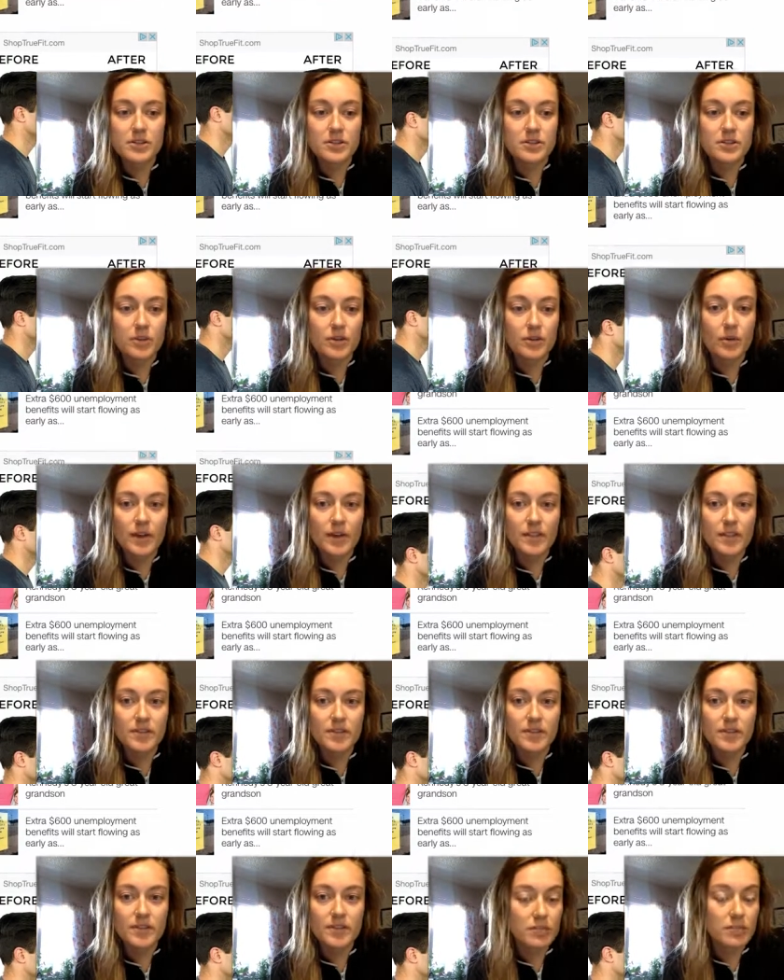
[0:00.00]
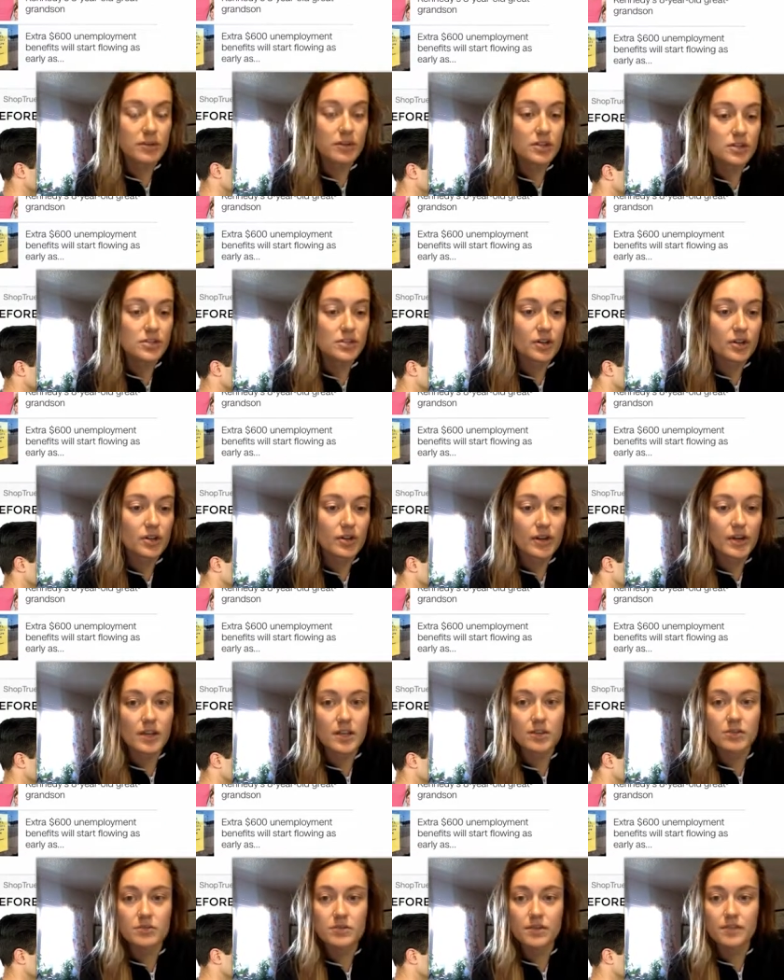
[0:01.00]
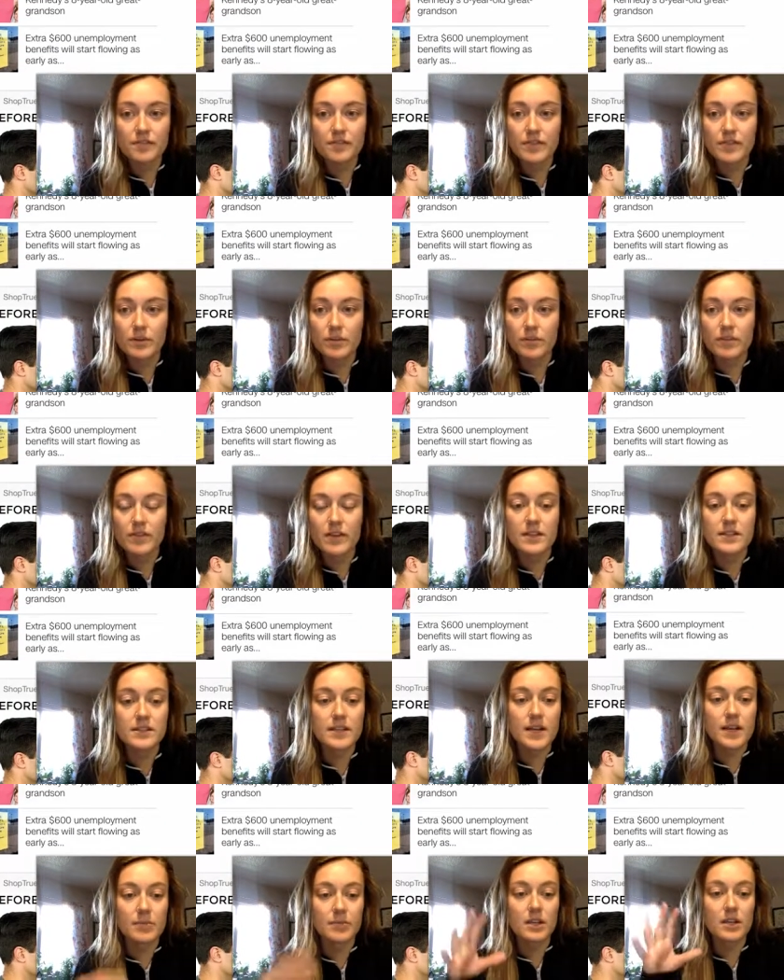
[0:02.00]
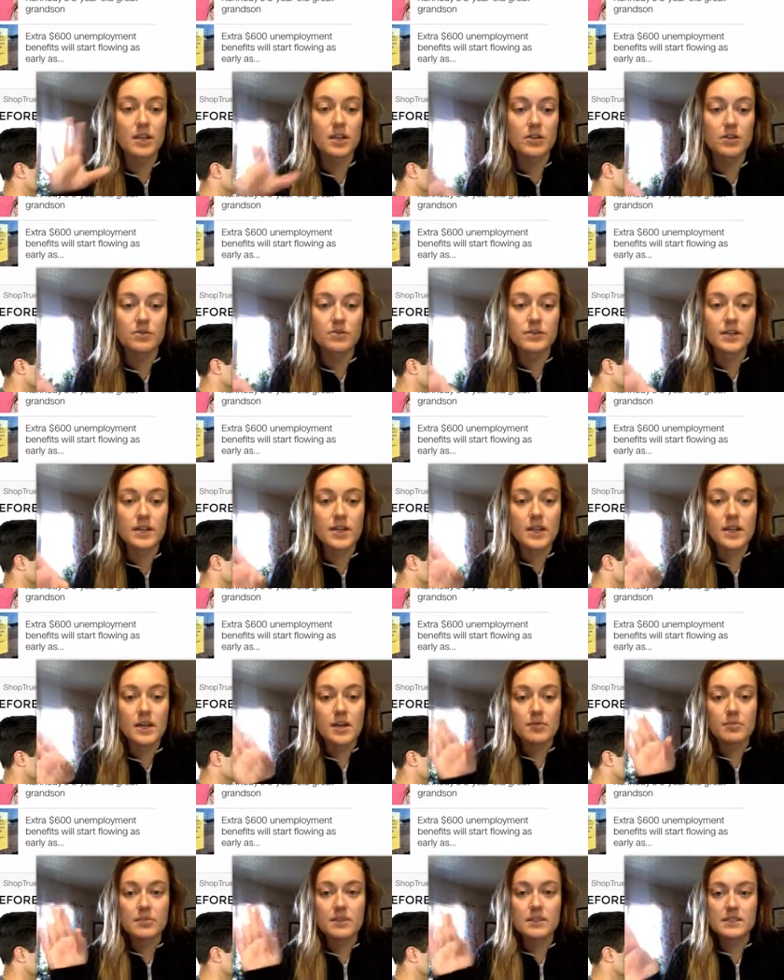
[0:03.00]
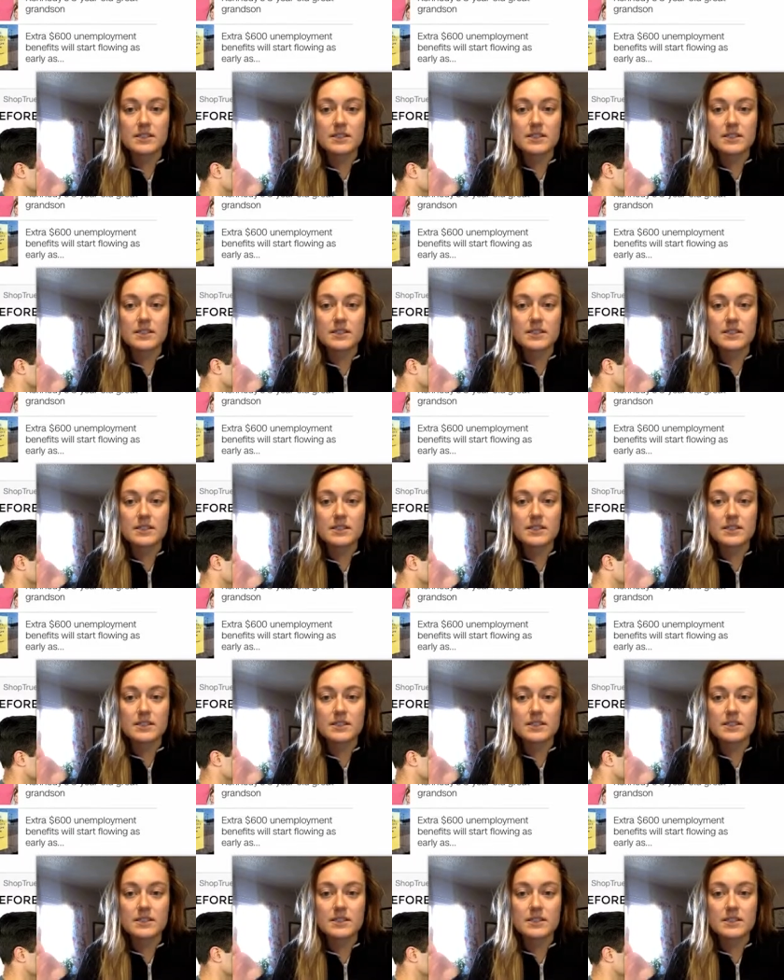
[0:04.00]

So in this video, I'm going to show you how to use a few of these, and I'm going to use Ms.